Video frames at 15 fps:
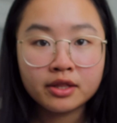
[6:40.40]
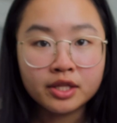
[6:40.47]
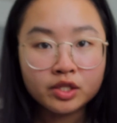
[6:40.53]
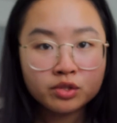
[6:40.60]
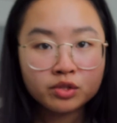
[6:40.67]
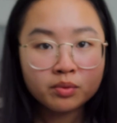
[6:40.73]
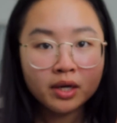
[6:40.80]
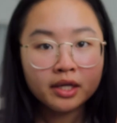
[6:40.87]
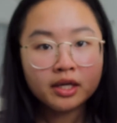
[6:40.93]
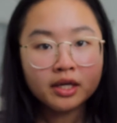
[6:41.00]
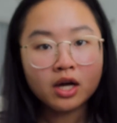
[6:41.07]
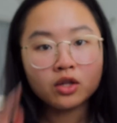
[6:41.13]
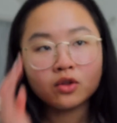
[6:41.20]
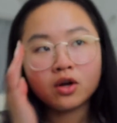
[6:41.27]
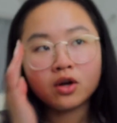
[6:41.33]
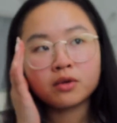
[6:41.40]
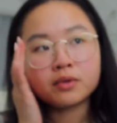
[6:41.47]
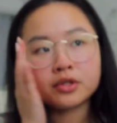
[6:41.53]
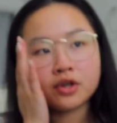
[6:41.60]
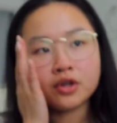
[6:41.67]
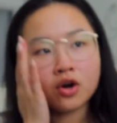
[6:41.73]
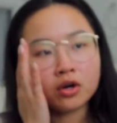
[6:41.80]
This one, along
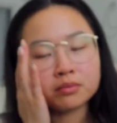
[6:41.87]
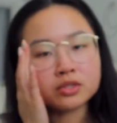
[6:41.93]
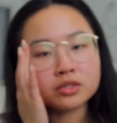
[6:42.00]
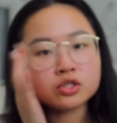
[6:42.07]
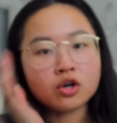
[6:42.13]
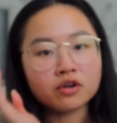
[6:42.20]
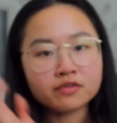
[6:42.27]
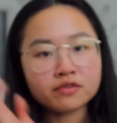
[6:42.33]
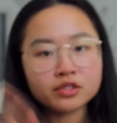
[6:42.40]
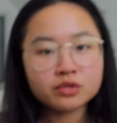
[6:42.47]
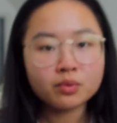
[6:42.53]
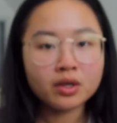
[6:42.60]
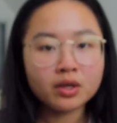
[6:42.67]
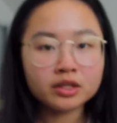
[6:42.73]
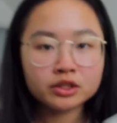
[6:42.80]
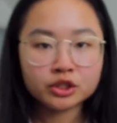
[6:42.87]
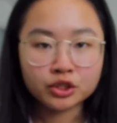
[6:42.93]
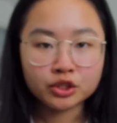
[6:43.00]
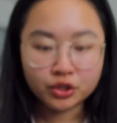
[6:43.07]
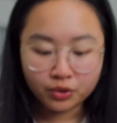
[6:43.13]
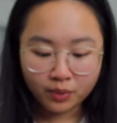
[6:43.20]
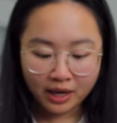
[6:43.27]
with the Harmless Harvest ones,
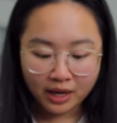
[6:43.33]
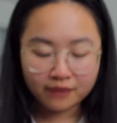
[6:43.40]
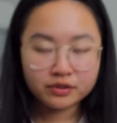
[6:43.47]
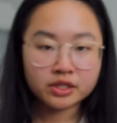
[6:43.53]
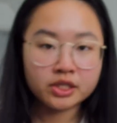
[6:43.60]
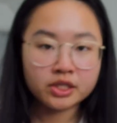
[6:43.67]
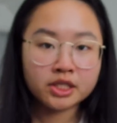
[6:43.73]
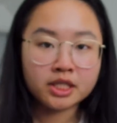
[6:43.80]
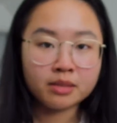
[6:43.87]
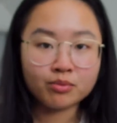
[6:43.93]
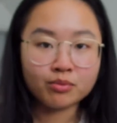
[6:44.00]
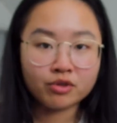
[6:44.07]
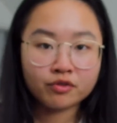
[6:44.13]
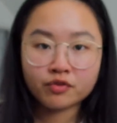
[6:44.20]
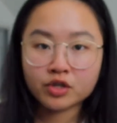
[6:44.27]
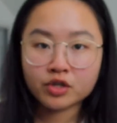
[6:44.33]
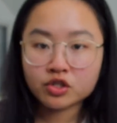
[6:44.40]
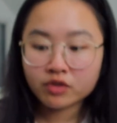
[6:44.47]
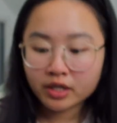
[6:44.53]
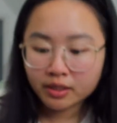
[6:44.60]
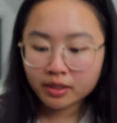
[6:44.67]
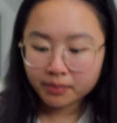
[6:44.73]
you have to keep
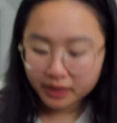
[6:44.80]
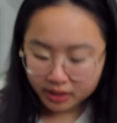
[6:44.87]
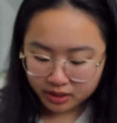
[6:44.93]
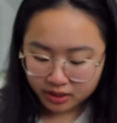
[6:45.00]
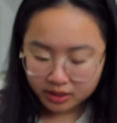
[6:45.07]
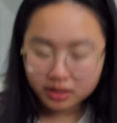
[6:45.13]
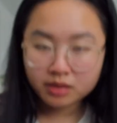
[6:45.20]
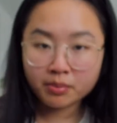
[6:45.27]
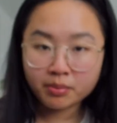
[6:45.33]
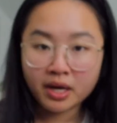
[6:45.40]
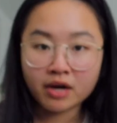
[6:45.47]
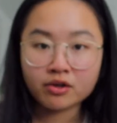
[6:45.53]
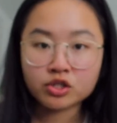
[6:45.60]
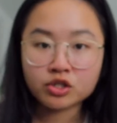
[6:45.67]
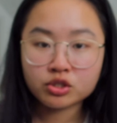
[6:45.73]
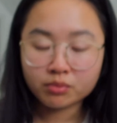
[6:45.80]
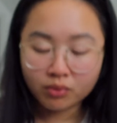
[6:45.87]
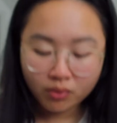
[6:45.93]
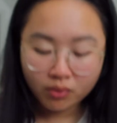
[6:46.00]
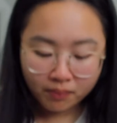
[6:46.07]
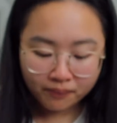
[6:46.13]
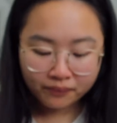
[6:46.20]
refrigerated because it's perishable.